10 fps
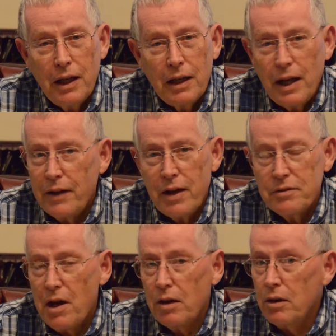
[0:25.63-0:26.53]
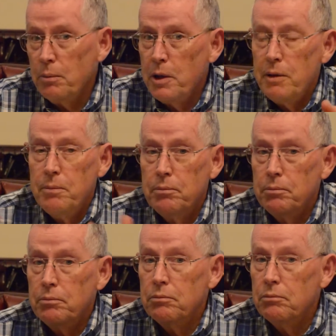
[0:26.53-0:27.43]
And, and that's not going to be
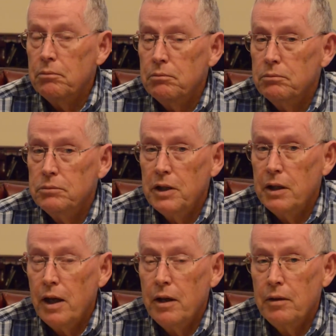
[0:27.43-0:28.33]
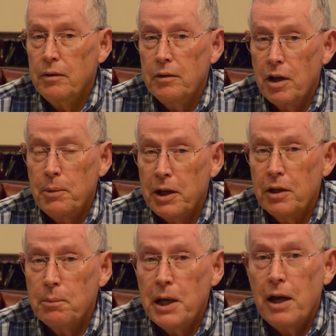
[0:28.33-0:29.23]
in, in coming
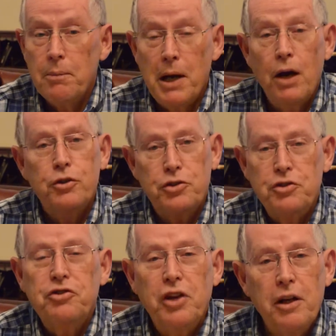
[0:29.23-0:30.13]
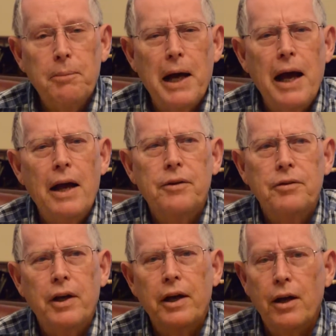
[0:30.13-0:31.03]
into being by us just sitting by and
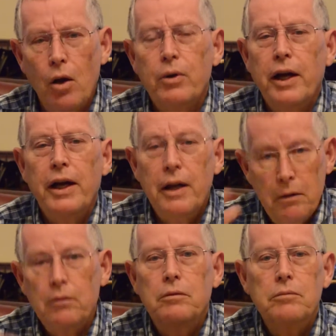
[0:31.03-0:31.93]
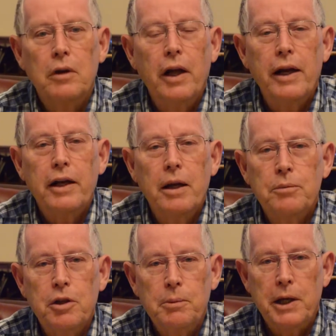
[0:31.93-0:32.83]
saying, okay, let it
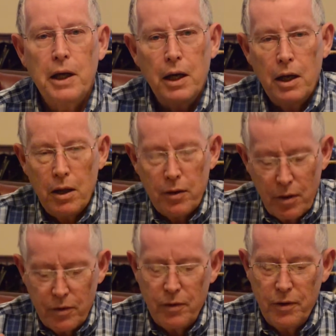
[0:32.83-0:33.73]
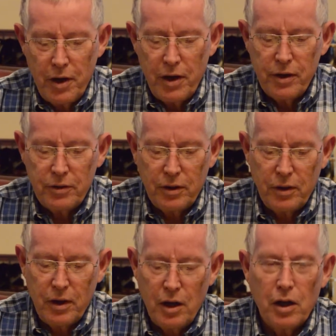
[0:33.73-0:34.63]
come to me. There is
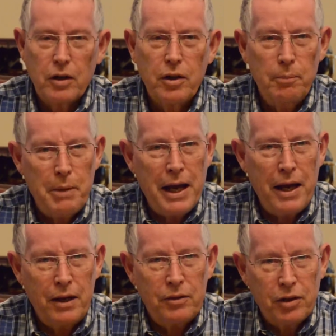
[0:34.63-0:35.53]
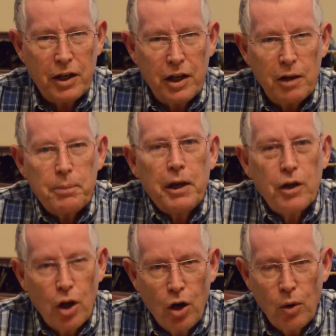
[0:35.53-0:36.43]
a, a command to get up
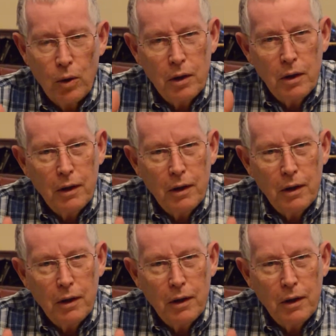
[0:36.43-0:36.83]
and go.